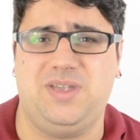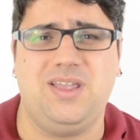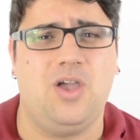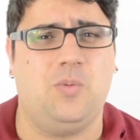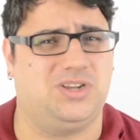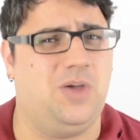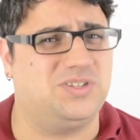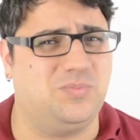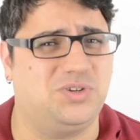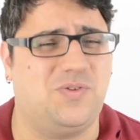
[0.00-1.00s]
me, which I know
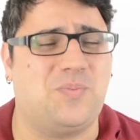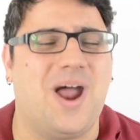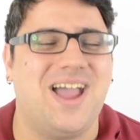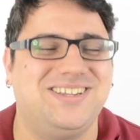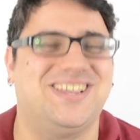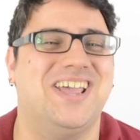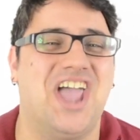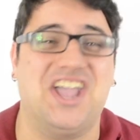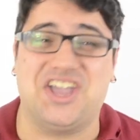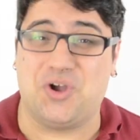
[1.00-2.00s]
isn't much of a prize,
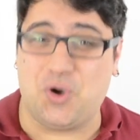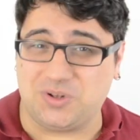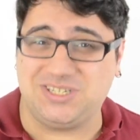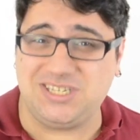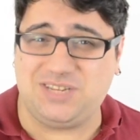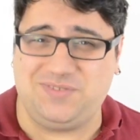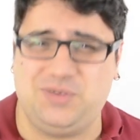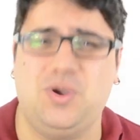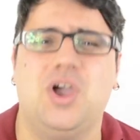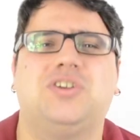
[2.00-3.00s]
and get a Huddled
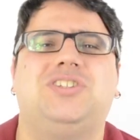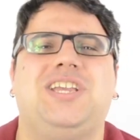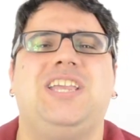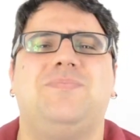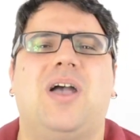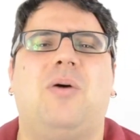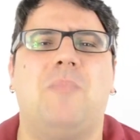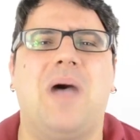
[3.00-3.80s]
interview, just email